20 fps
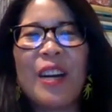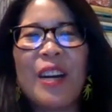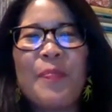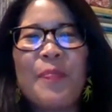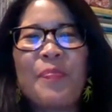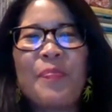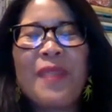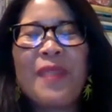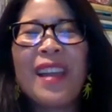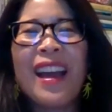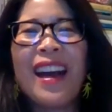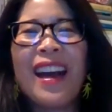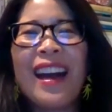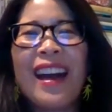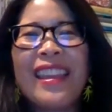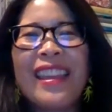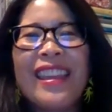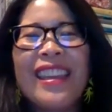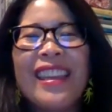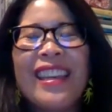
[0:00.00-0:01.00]
I think
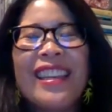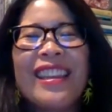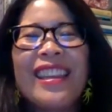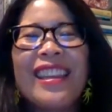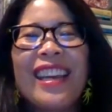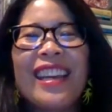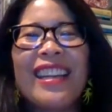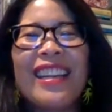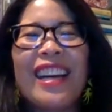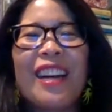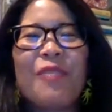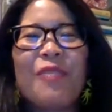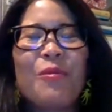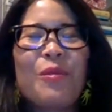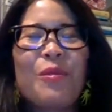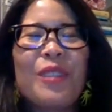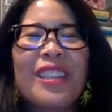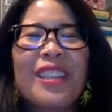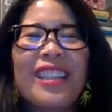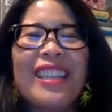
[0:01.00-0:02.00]
that a
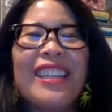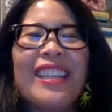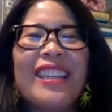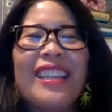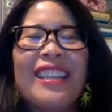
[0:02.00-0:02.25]
really